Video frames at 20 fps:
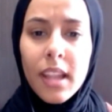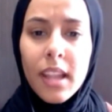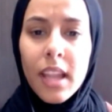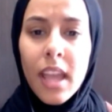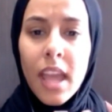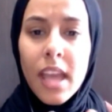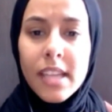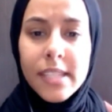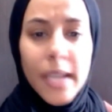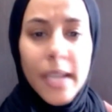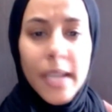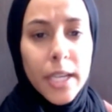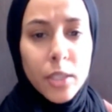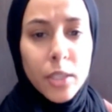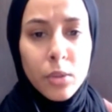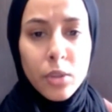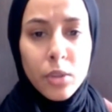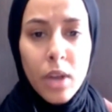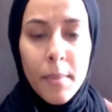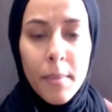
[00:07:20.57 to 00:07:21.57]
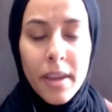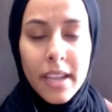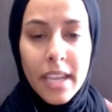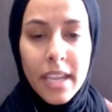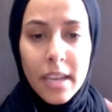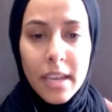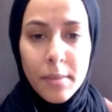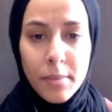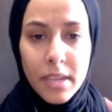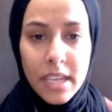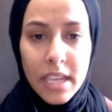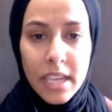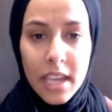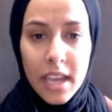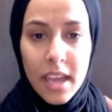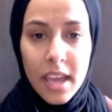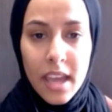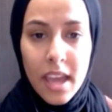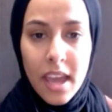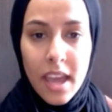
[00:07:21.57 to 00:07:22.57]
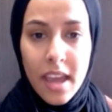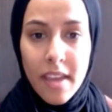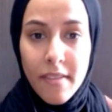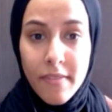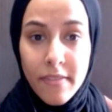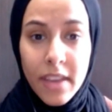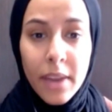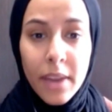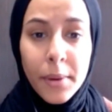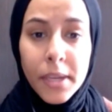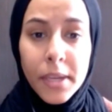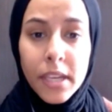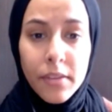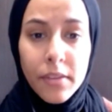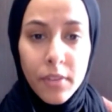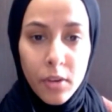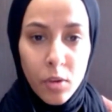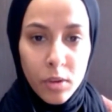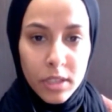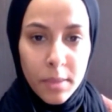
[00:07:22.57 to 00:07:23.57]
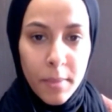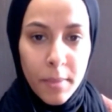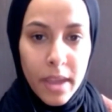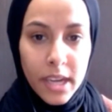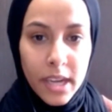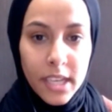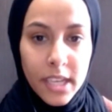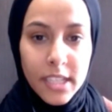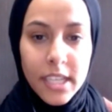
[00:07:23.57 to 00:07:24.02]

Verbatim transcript: Sexual trauma can be very difficult to manage.